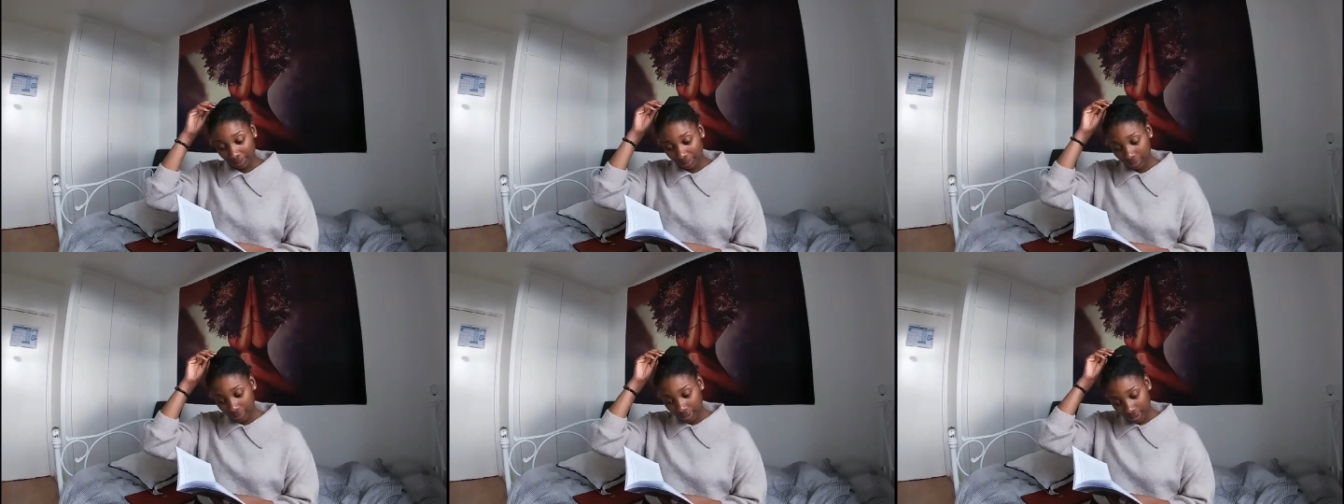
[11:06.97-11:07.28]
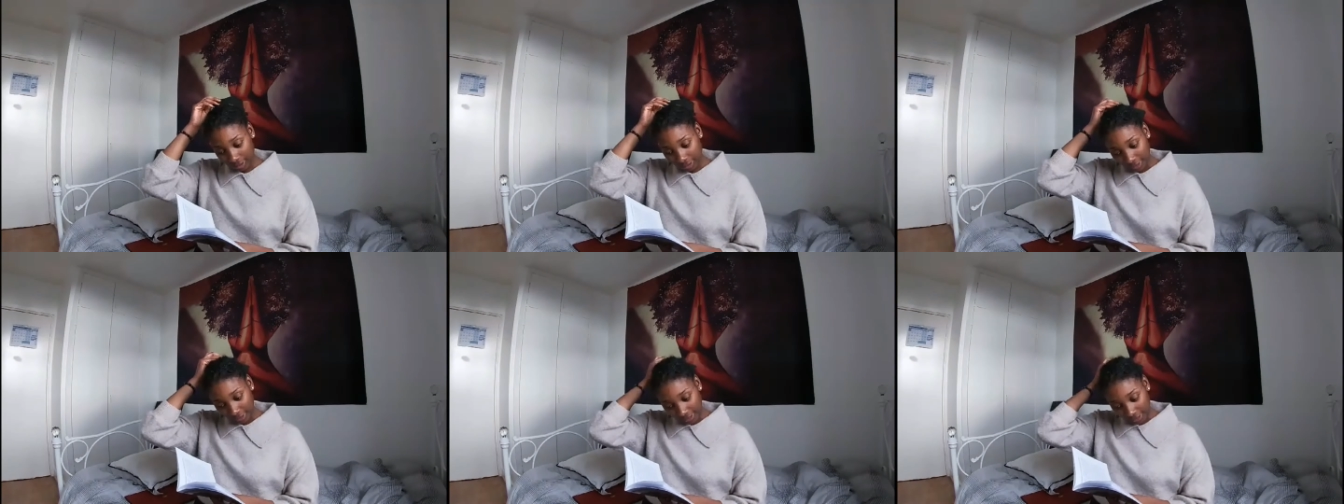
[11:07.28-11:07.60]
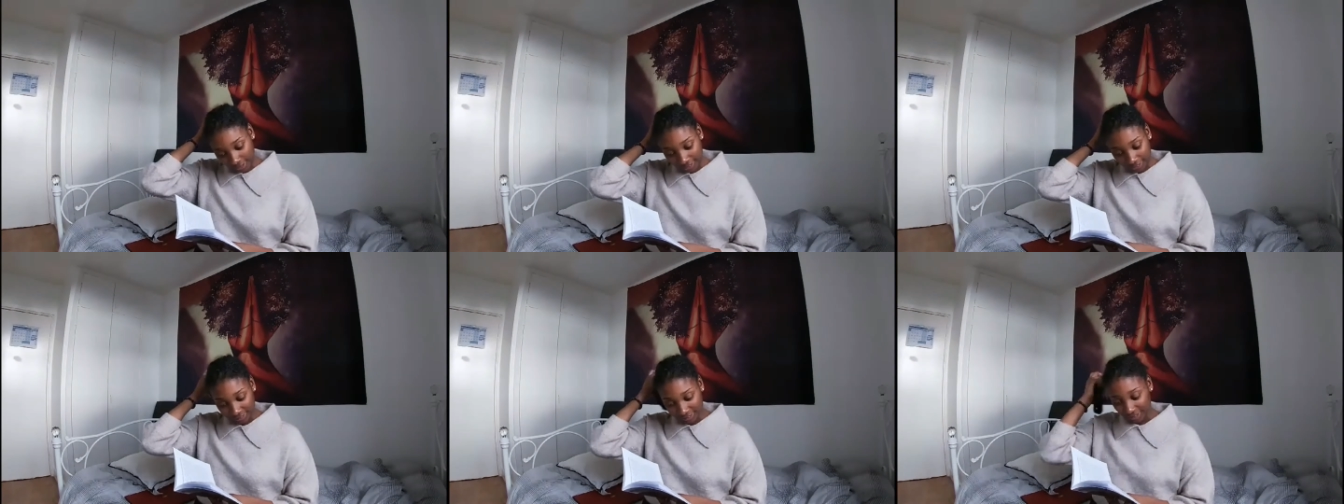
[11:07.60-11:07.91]
So I
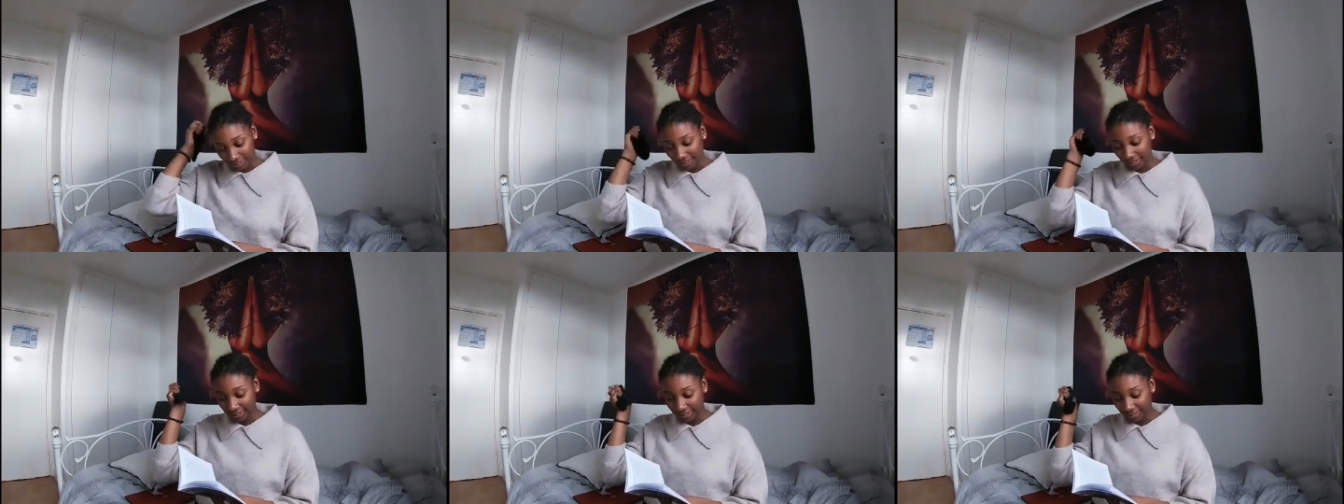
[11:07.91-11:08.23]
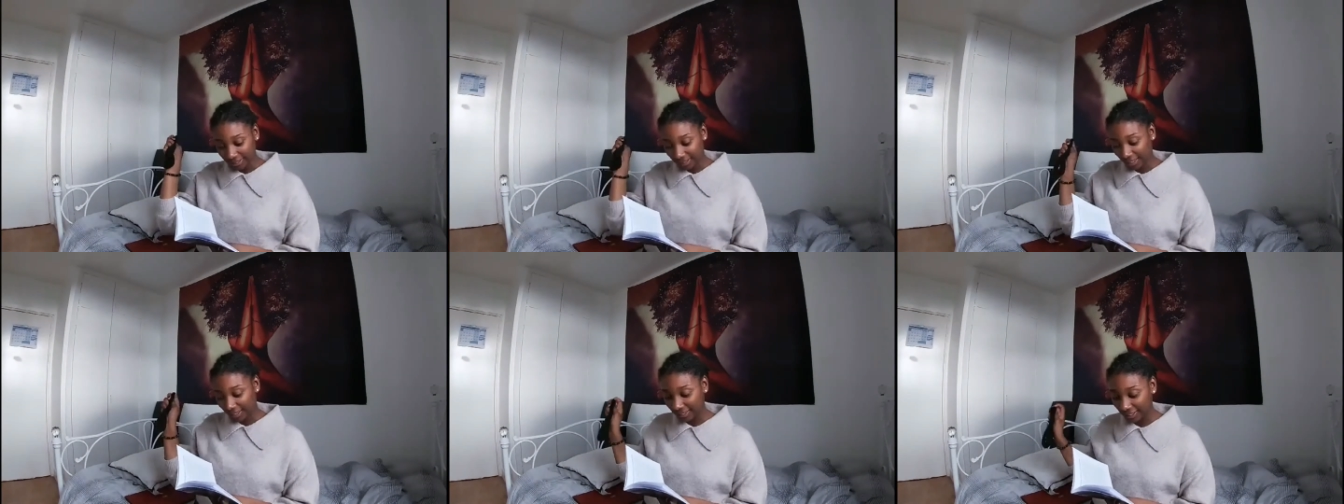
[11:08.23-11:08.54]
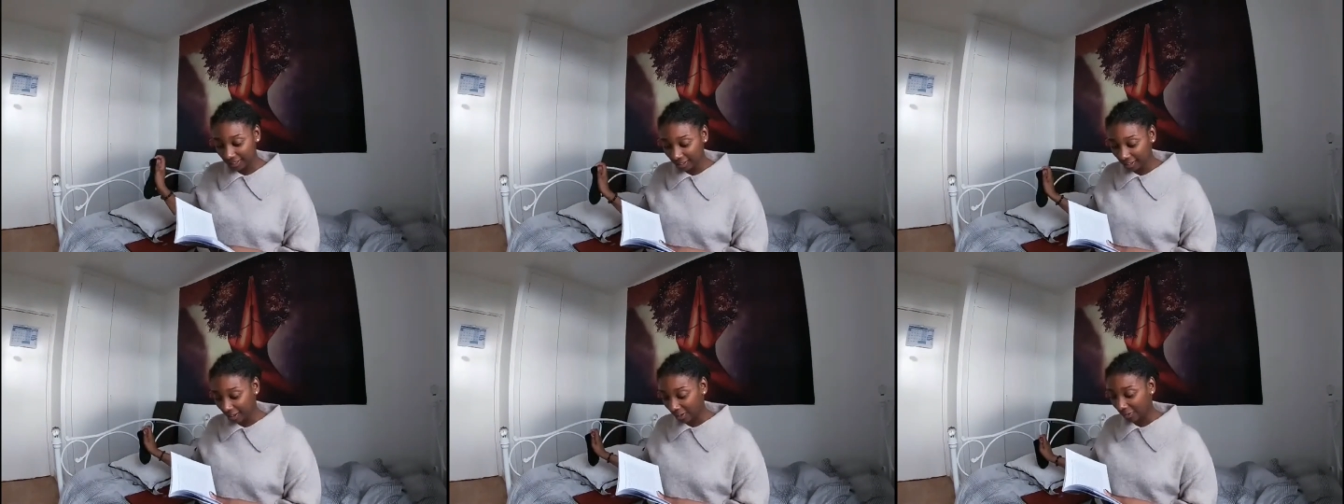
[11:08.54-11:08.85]
just needed to take
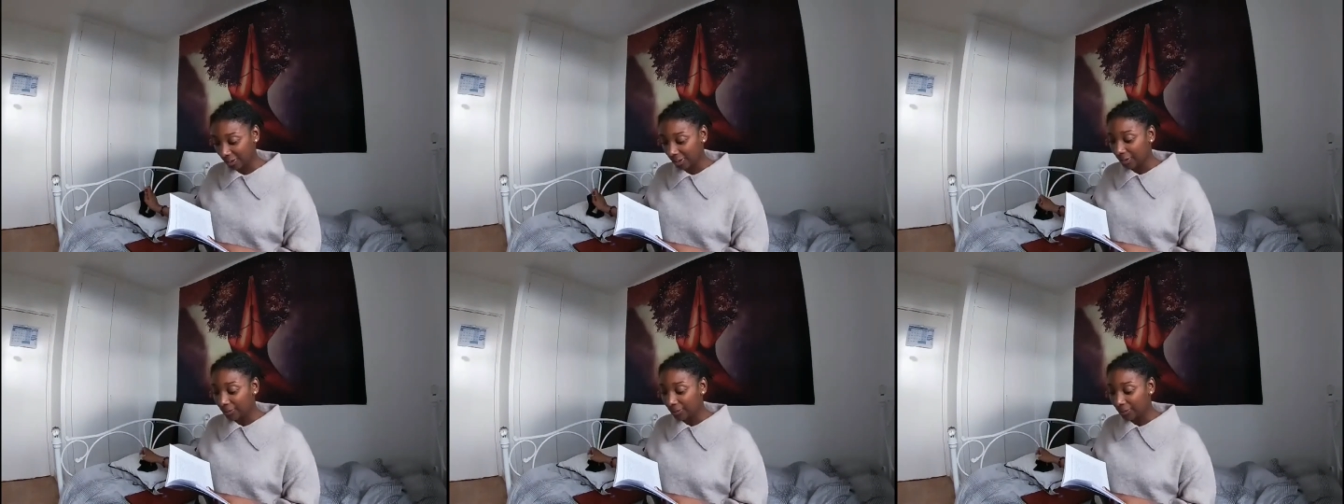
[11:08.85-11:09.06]
this off.